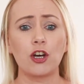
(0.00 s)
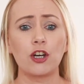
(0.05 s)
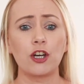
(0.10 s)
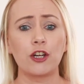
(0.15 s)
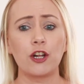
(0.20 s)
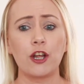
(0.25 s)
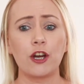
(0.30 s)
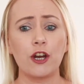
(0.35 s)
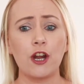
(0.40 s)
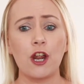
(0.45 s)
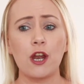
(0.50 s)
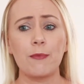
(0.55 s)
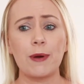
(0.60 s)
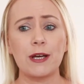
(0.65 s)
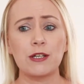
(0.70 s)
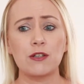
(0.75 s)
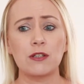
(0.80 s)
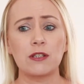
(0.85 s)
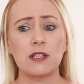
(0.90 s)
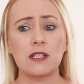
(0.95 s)
on and on and on
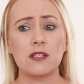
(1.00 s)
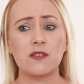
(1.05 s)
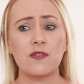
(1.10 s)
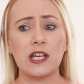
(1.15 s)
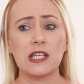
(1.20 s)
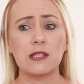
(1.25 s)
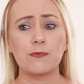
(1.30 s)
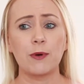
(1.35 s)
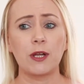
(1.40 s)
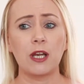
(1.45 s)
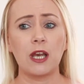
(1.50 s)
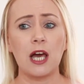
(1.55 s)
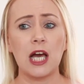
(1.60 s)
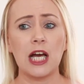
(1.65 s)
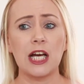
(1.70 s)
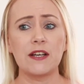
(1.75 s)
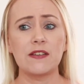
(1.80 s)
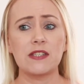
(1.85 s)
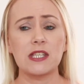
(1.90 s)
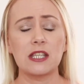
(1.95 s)
about doing these Facebook
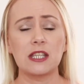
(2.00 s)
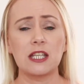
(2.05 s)
Lives,